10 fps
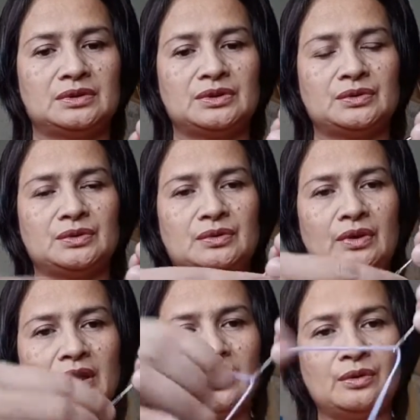So
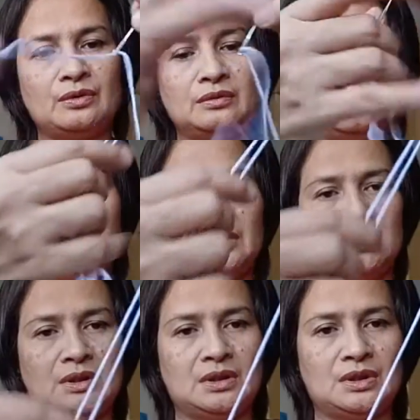there you go.
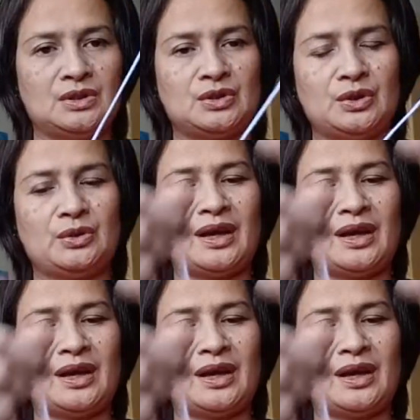So you